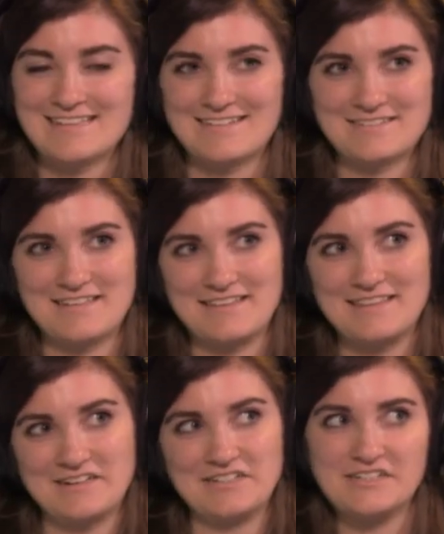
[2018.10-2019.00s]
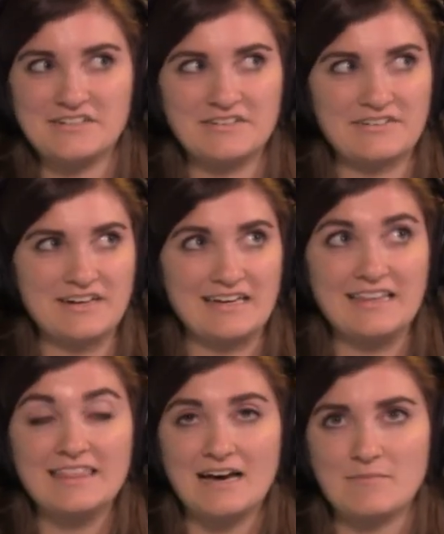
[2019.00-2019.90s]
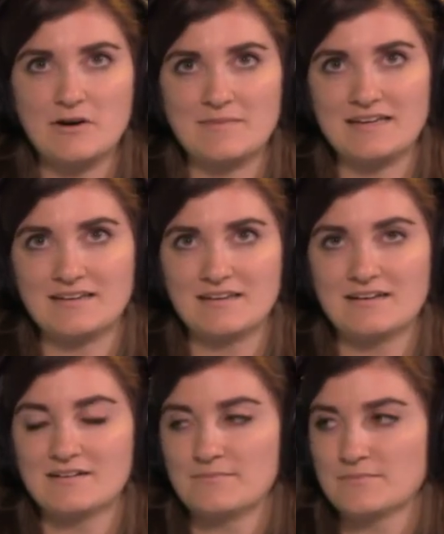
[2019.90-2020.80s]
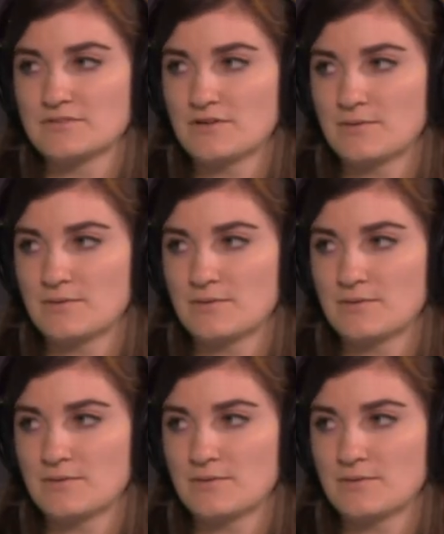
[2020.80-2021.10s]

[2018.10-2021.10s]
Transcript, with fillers: There was nothing they could do in that moment. Um, so.